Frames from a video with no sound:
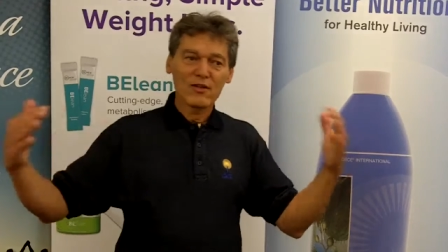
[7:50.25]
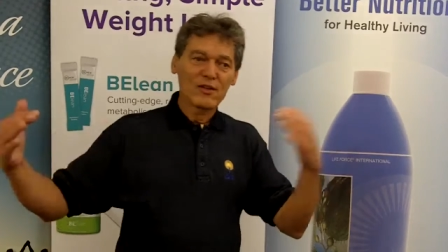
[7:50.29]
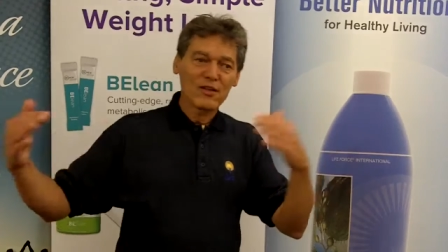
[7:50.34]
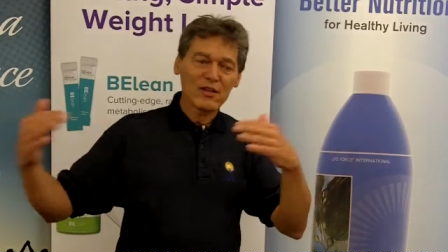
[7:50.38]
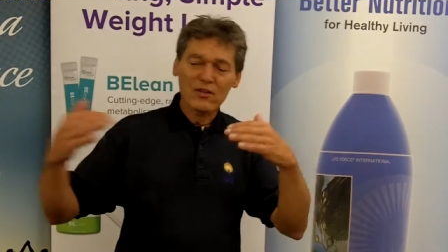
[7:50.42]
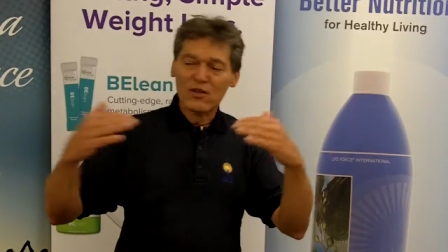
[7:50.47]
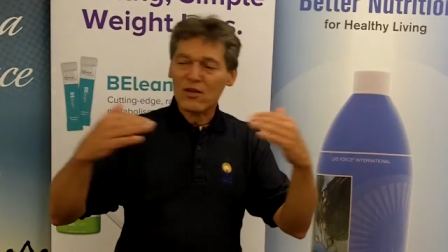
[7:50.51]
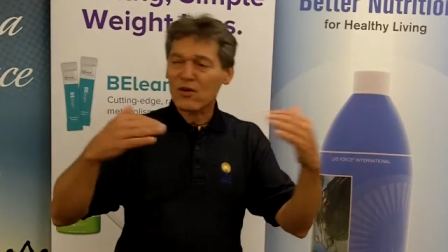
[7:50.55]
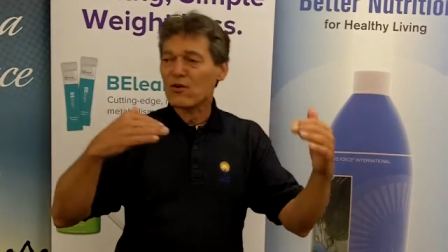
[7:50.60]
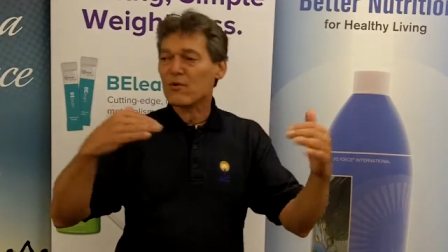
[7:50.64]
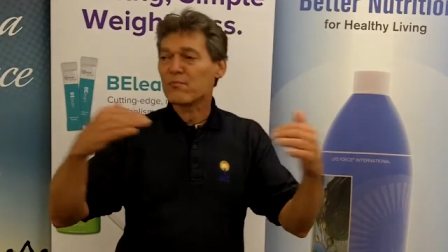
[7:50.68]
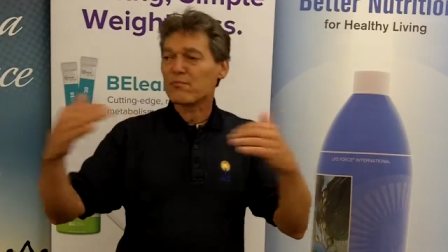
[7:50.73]

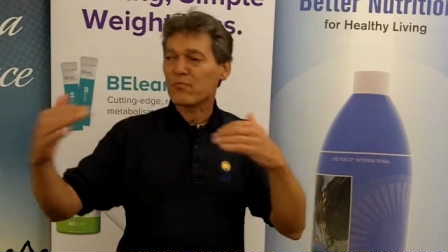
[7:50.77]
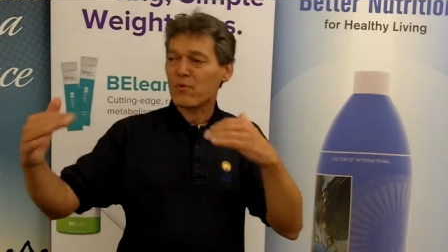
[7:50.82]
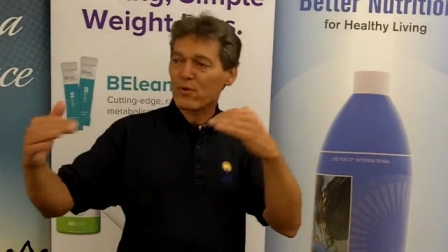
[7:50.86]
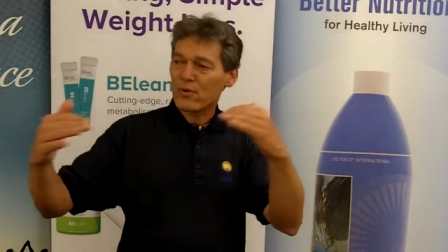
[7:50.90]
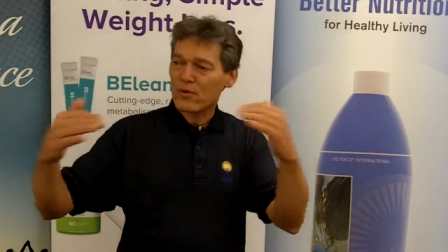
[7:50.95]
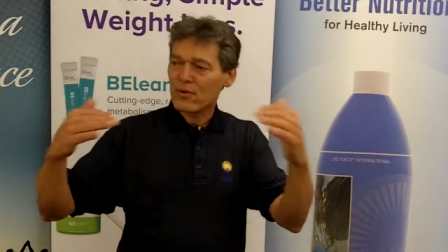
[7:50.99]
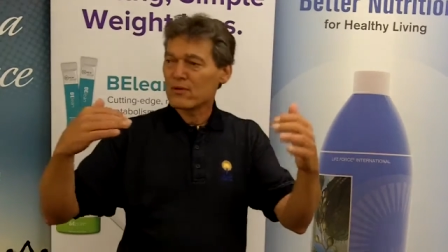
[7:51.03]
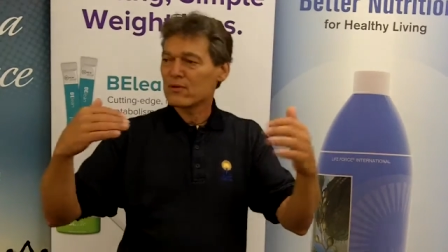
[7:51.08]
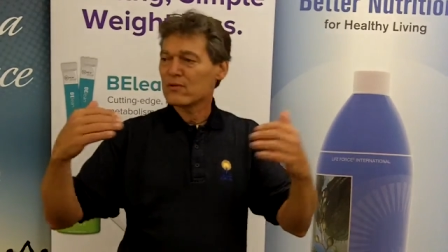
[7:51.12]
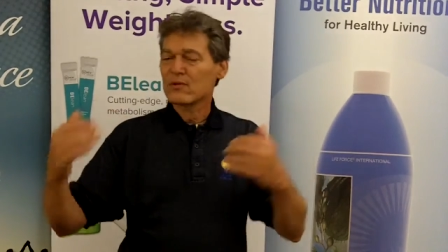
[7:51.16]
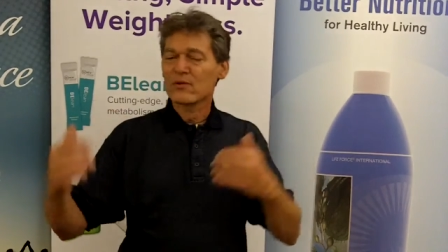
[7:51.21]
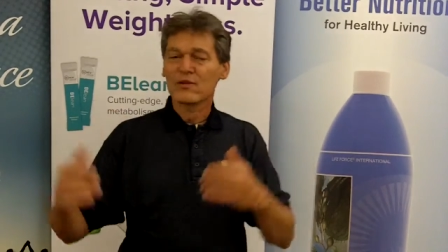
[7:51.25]
the top
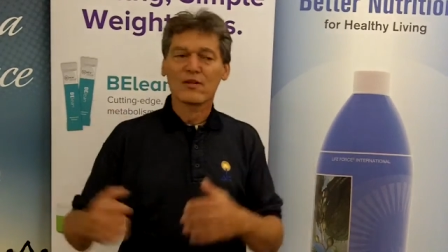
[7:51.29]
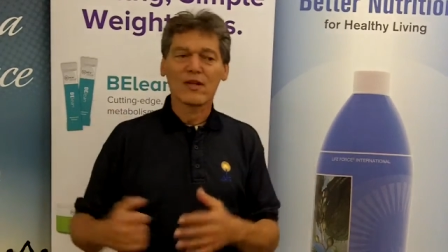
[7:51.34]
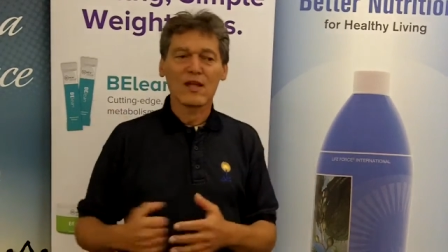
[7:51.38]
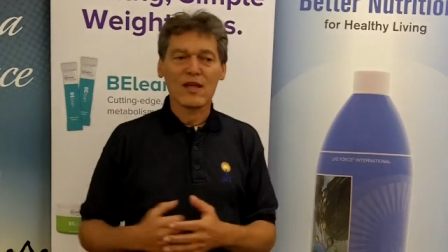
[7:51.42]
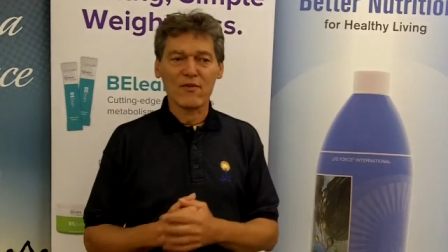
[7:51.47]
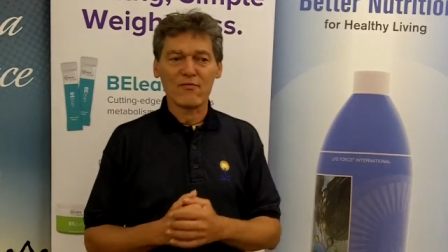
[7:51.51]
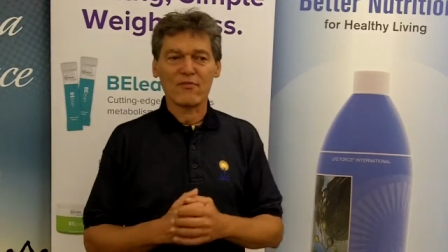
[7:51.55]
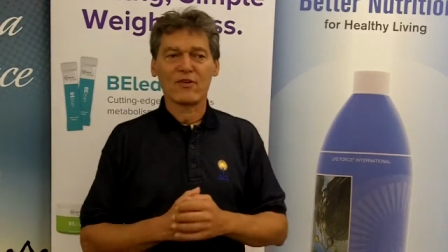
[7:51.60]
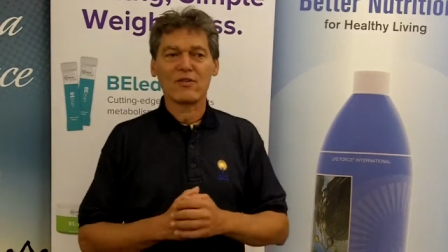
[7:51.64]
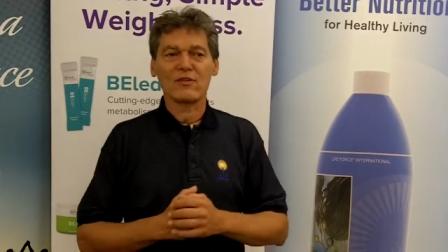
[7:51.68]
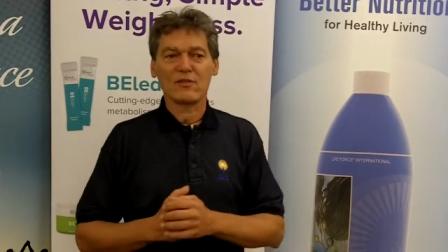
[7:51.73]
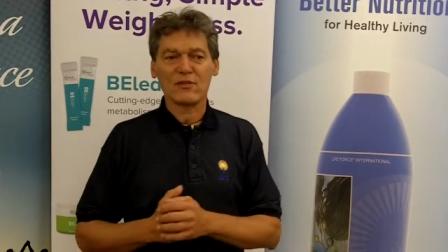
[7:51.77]

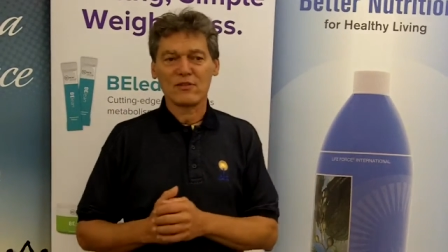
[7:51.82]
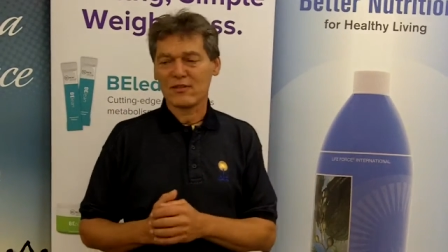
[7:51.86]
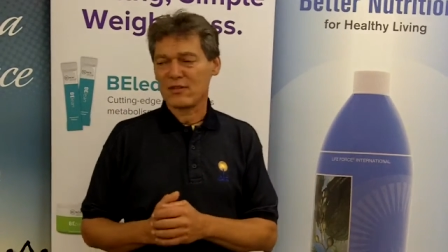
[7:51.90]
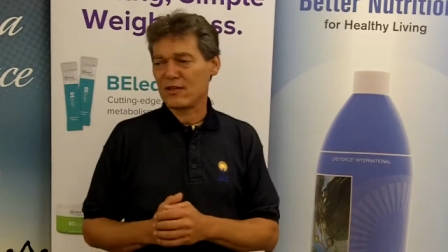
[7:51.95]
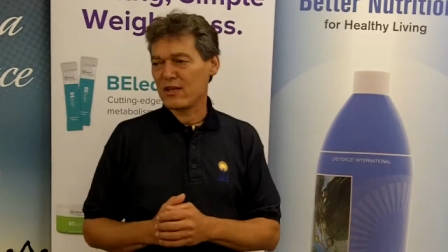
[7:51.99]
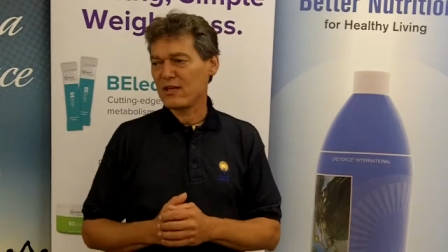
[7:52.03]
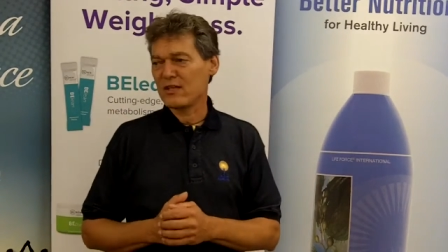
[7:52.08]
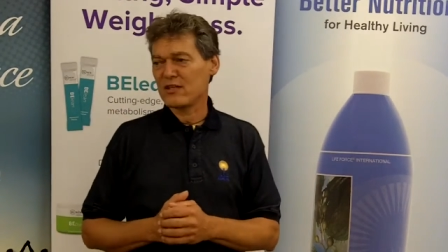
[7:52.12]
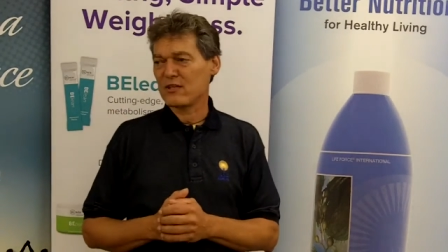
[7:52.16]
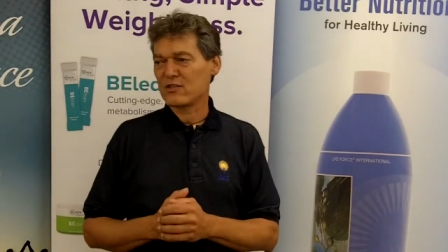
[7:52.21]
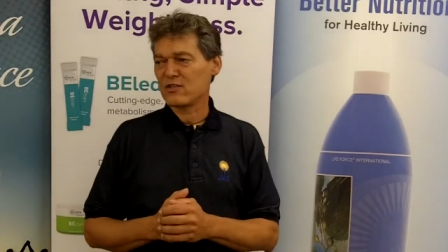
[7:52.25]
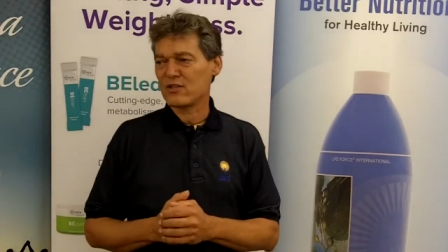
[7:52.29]
level
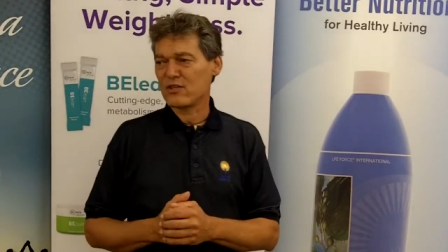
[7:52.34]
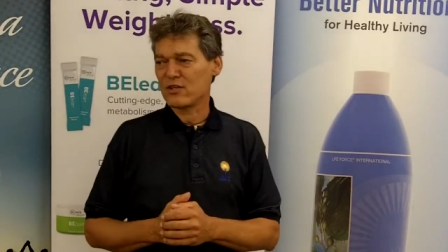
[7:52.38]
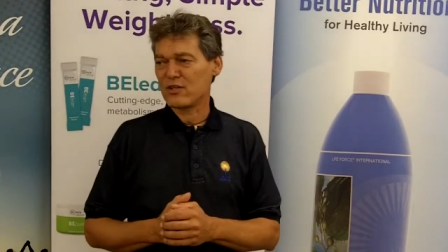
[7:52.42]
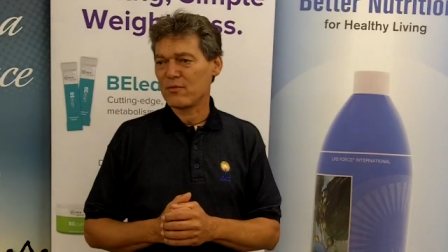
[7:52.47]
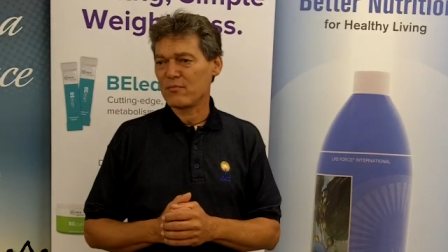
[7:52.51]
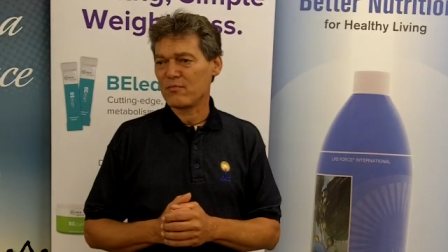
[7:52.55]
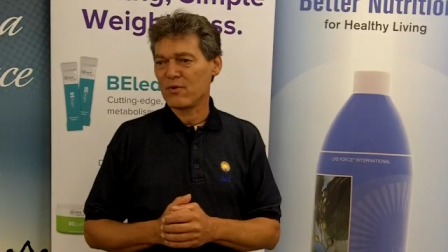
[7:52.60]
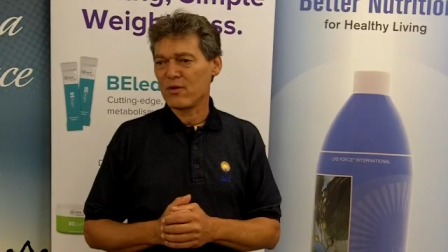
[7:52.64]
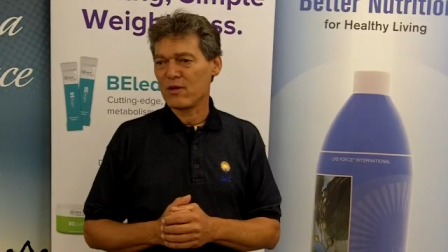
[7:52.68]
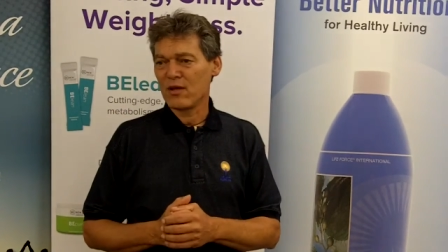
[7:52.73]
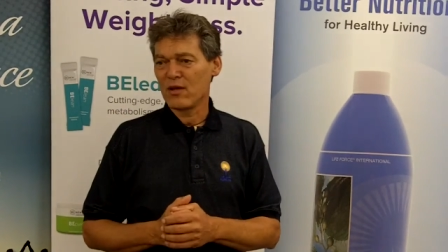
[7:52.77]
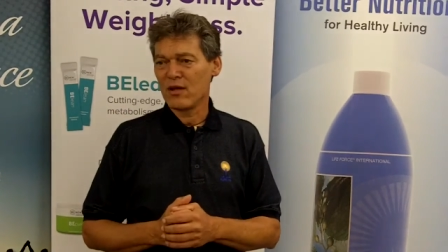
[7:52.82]

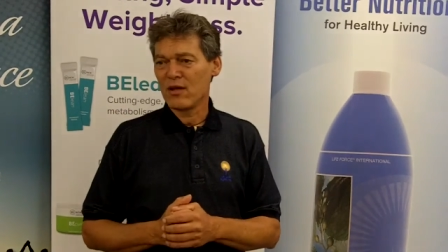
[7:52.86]
leadership,